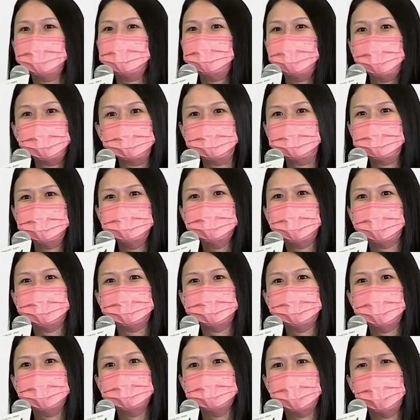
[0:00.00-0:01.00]
there are
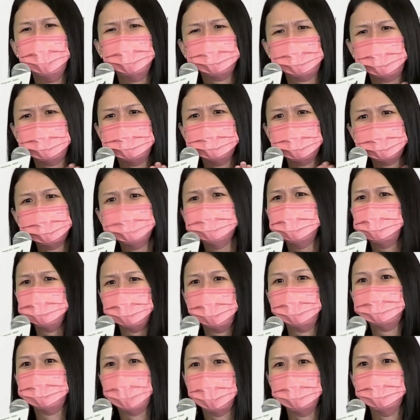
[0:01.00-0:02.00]
so many different
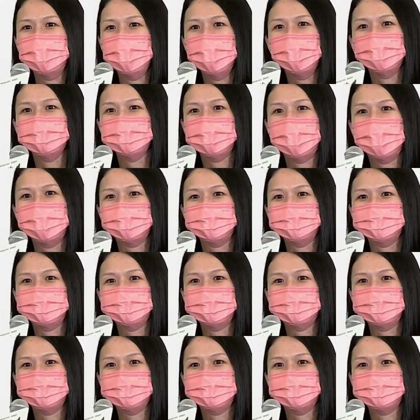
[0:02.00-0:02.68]
possibilities,